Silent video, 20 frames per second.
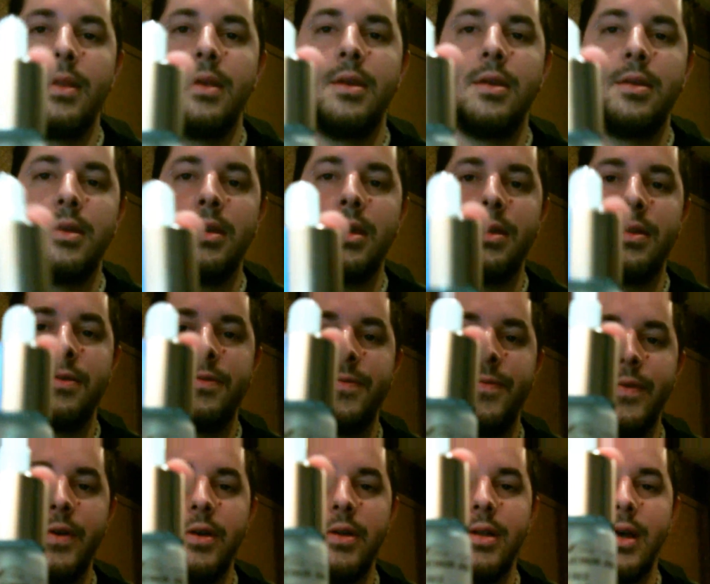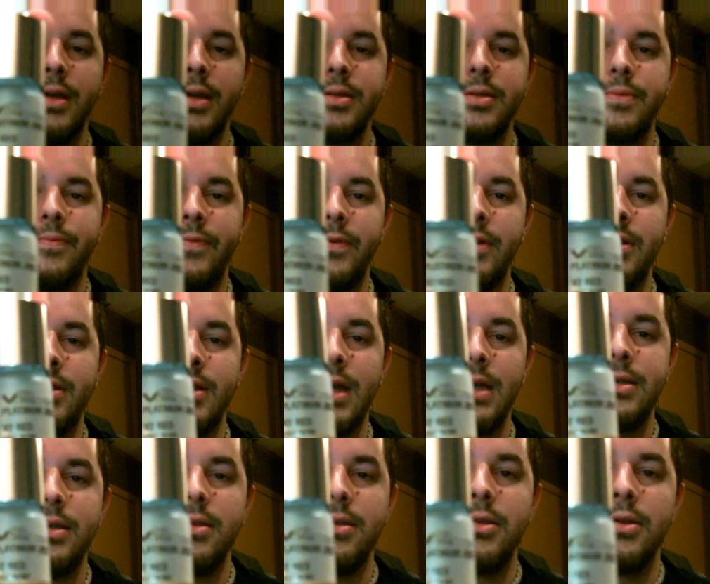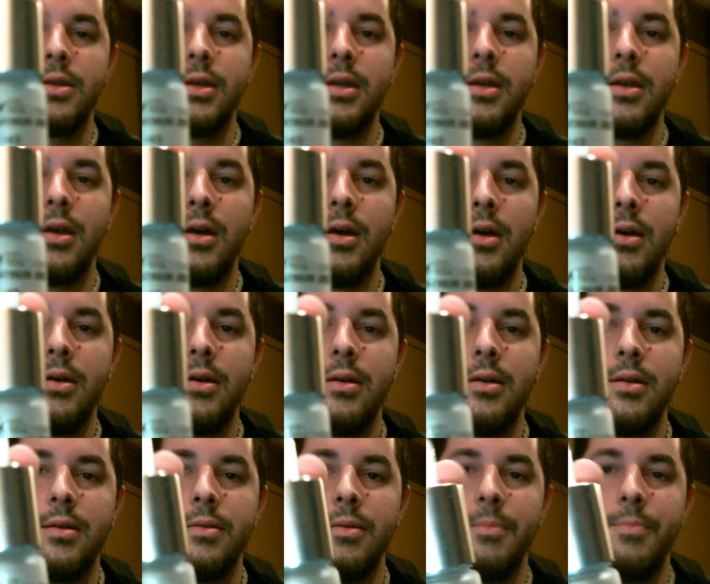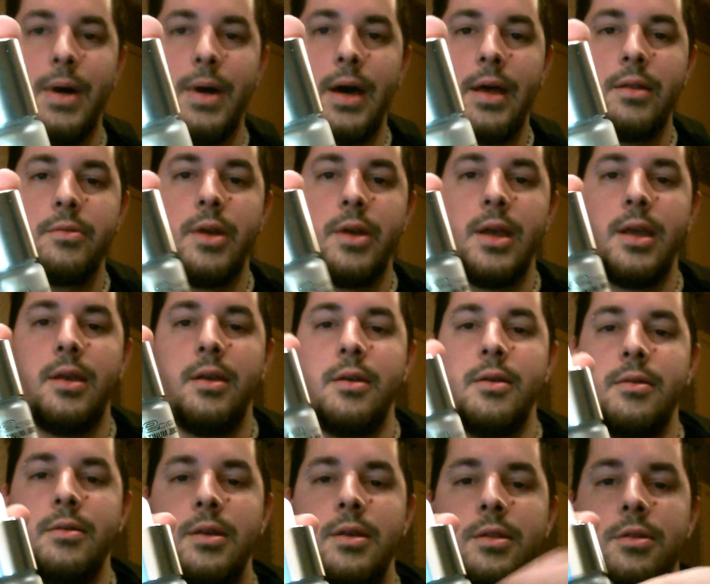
and you got this very nice, very classy looking uh, bottle right here.